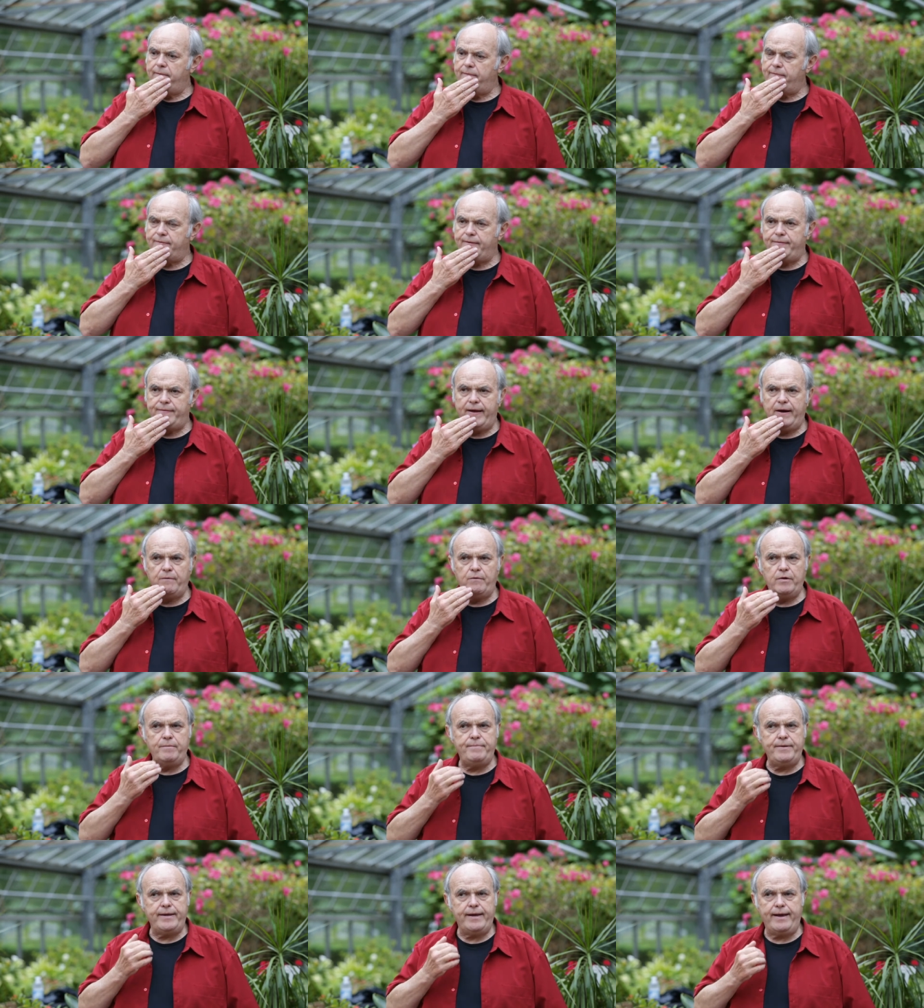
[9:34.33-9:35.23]
He said, that
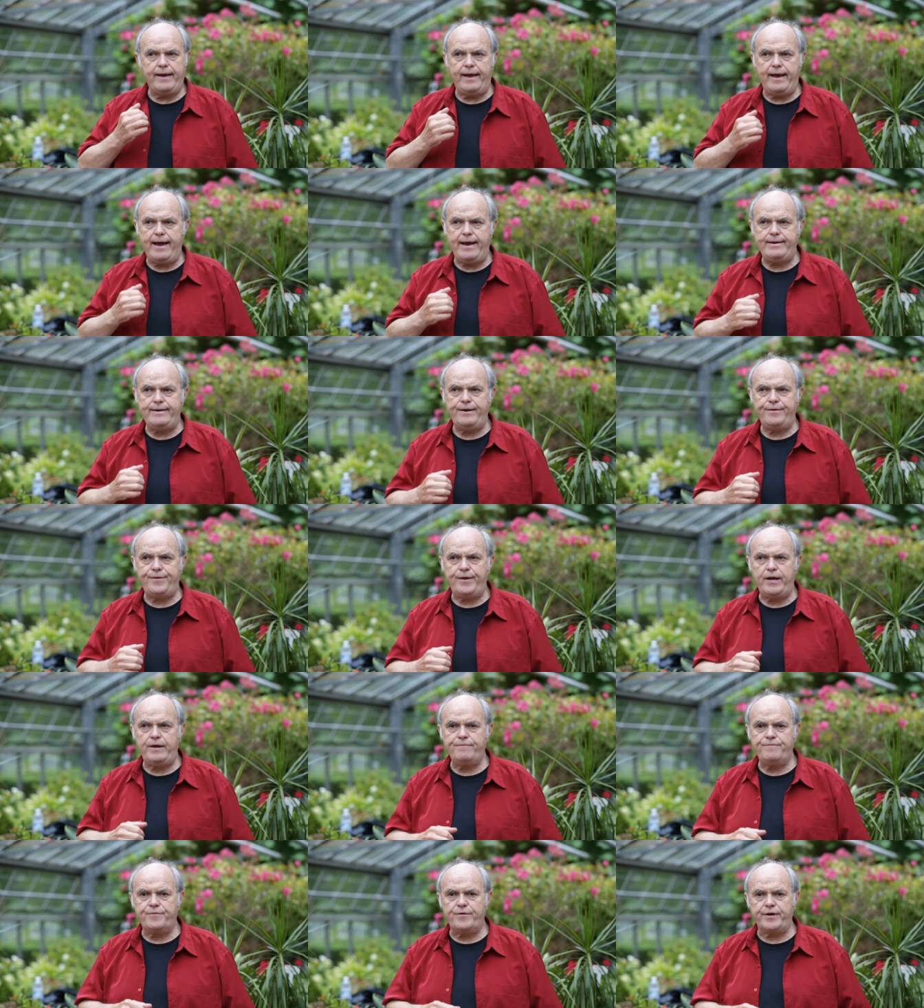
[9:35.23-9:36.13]
would be a handy
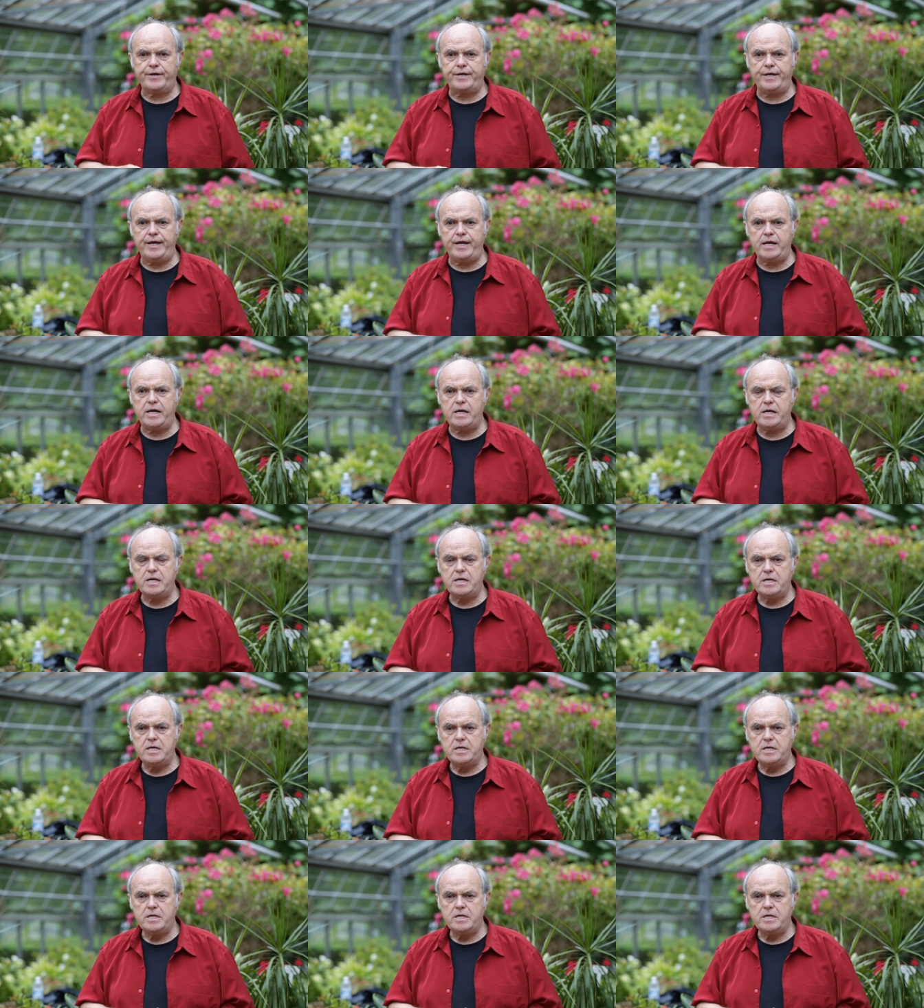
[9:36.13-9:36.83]
thing for a king.